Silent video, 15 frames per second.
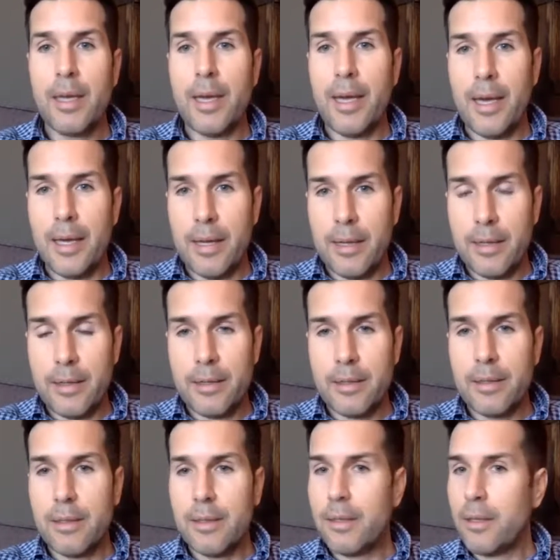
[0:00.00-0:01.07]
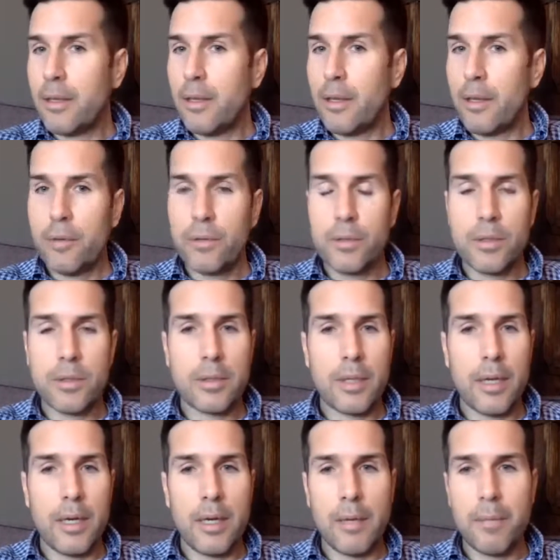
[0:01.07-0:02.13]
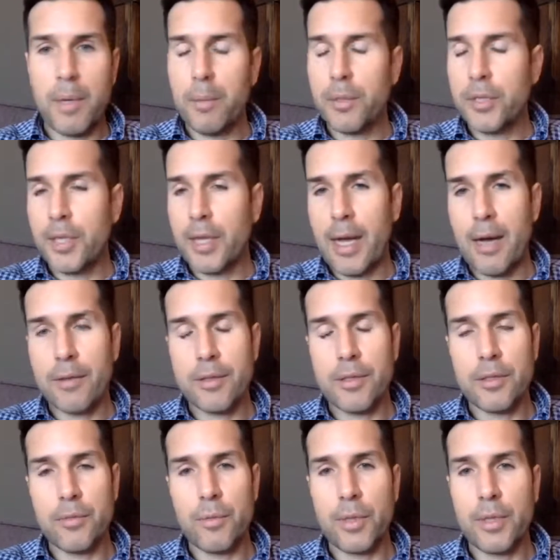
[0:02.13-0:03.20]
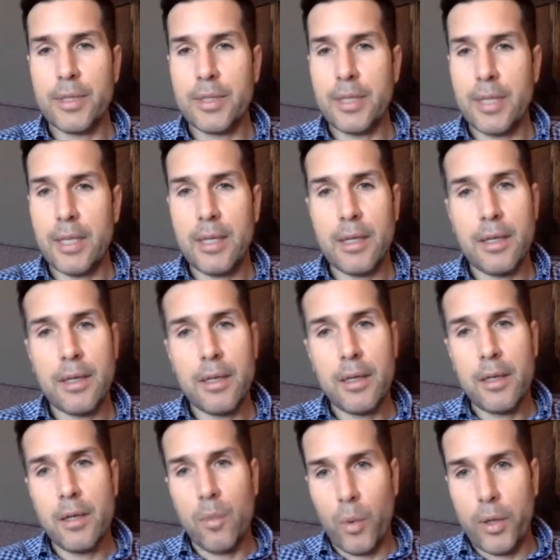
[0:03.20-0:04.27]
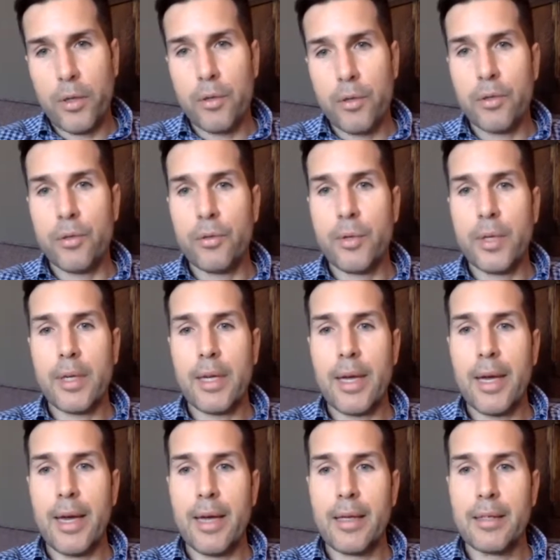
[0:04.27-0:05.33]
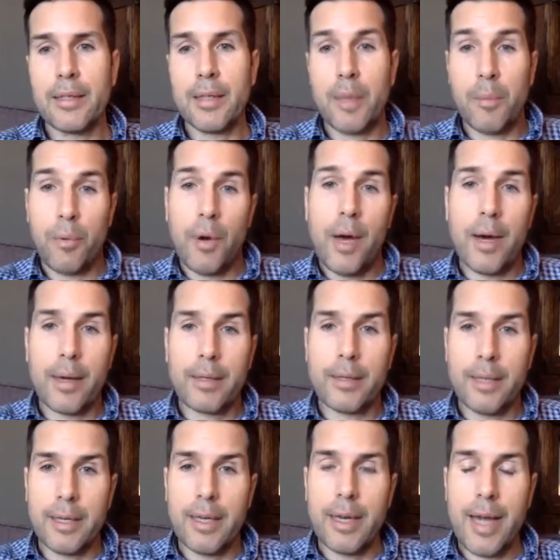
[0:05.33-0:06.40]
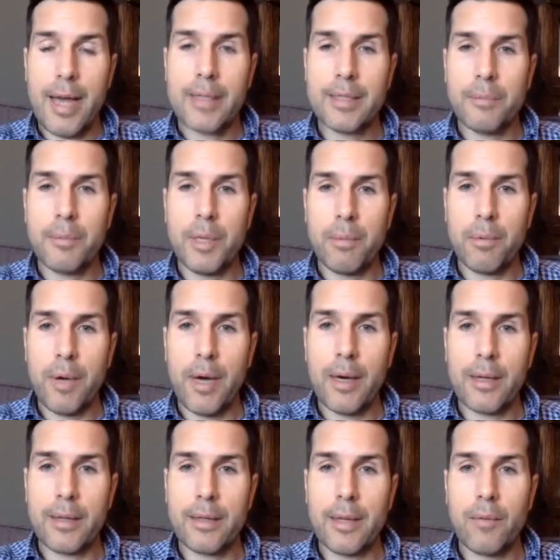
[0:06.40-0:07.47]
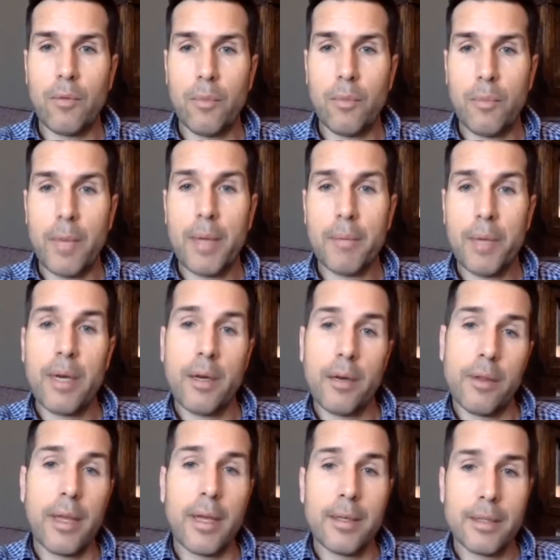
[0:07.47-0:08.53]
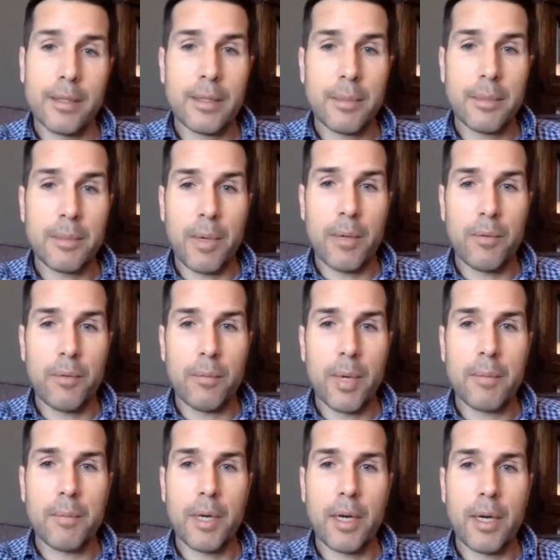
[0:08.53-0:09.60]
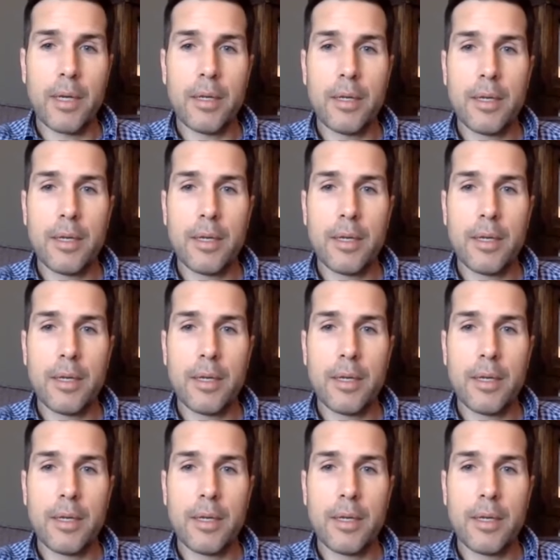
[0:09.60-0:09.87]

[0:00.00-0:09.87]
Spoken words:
And those publishing houses really see what you're doing as a product, and it has to be a product that will make money, or they anticipate will make money.